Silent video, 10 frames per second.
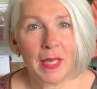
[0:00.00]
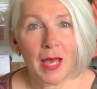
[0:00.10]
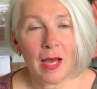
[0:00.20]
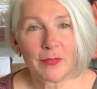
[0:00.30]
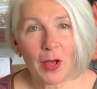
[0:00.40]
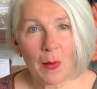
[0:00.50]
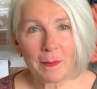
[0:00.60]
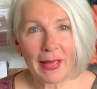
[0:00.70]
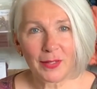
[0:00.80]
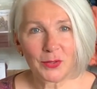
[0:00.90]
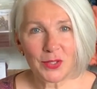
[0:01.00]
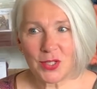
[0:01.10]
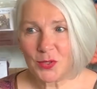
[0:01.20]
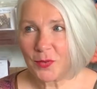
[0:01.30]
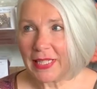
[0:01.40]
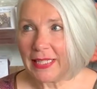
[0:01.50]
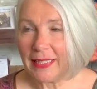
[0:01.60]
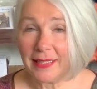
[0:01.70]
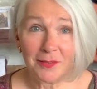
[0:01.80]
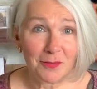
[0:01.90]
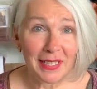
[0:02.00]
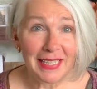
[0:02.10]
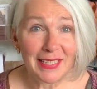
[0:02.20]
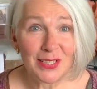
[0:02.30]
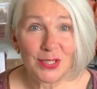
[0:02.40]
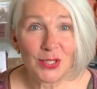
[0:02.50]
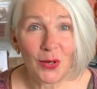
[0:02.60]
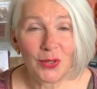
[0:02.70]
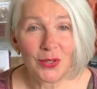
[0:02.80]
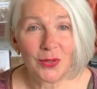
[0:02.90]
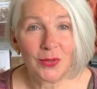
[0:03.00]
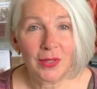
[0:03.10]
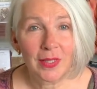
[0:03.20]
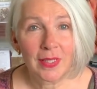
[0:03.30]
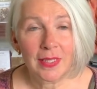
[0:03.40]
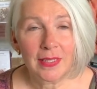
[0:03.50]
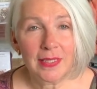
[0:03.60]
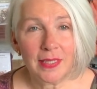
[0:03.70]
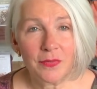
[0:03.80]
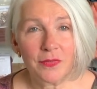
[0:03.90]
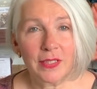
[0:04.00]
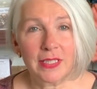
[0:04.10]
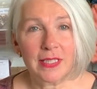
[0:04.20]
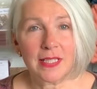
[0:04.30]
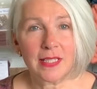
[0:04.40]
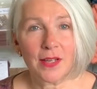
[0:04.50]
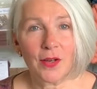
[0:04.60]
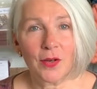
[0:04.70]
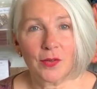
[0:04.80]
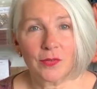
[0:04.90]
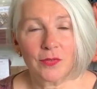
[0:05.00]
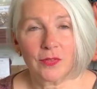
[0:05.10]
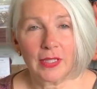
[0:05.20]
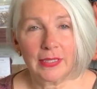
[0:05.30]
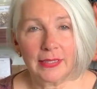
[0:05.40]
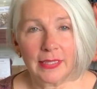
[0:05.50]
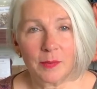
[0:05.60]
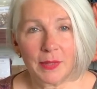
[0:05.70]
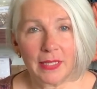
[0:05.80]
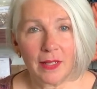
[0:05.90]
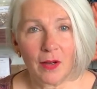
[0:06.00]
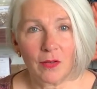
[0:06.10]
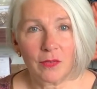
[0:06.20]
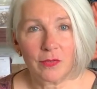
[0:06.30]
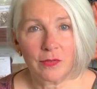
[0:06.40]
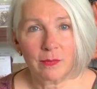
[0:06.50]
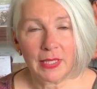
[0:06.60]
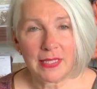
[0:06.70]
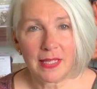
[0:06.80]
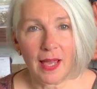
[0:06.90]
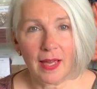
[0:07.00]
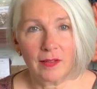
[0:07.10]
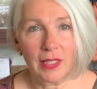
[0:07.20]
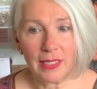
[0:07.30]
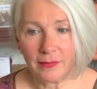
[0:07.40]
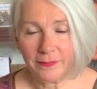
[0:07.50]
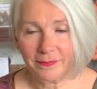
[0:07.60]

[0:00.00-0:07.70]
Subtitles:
I've come back on screen really to show you the difference of a little bit of mascara.